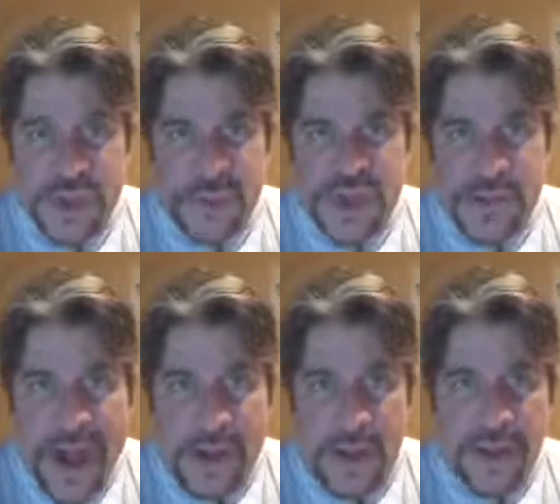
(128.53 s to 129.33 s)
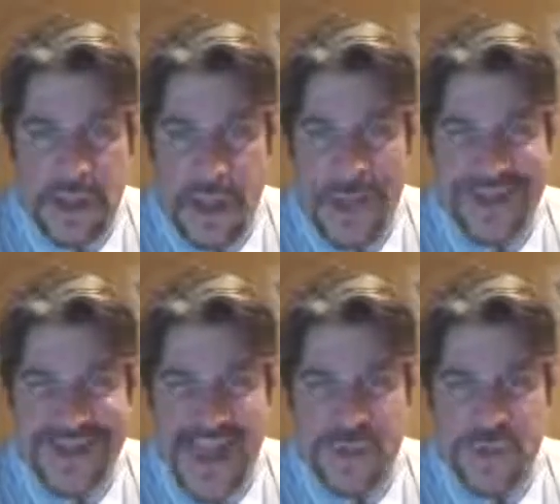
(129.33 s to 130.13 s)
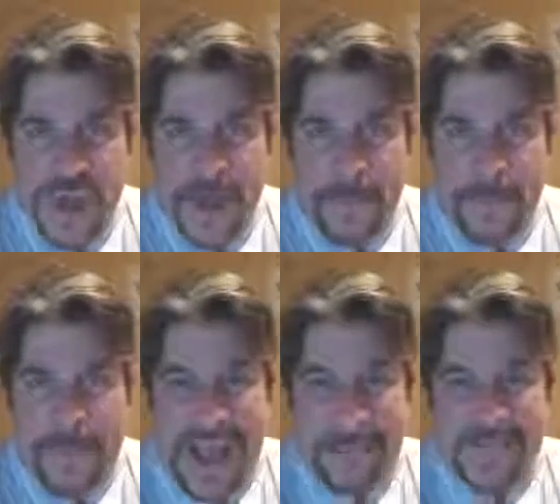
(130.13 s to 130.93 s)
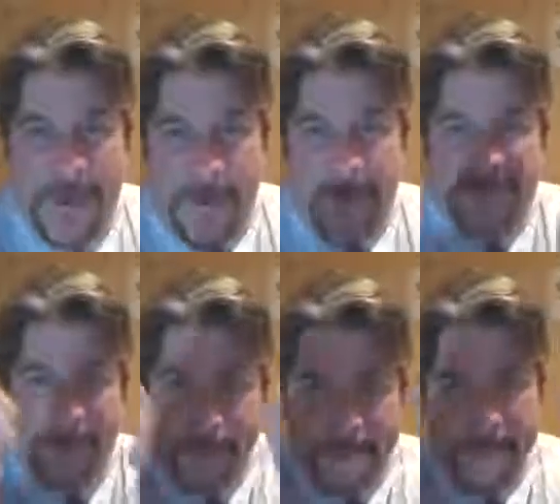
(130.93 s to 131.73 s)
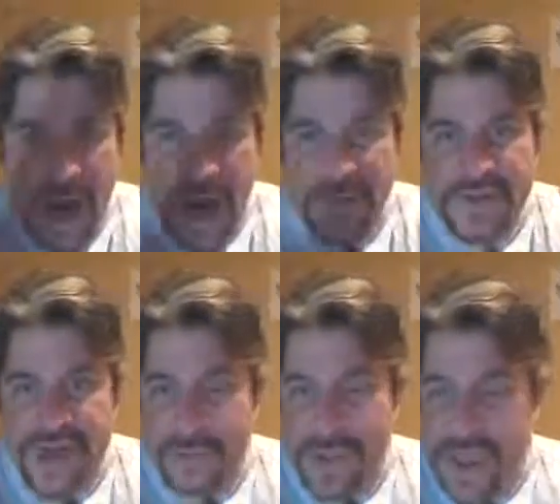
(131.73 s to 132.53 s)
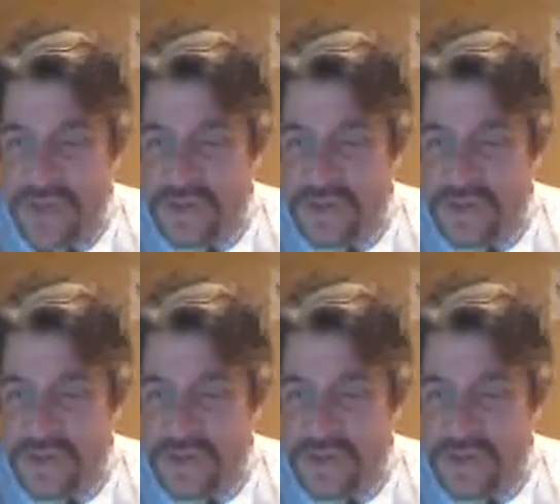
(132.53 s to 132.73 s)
Jim Schmeichel, the clubhouse guy, was ready to pop the corks on the champagne.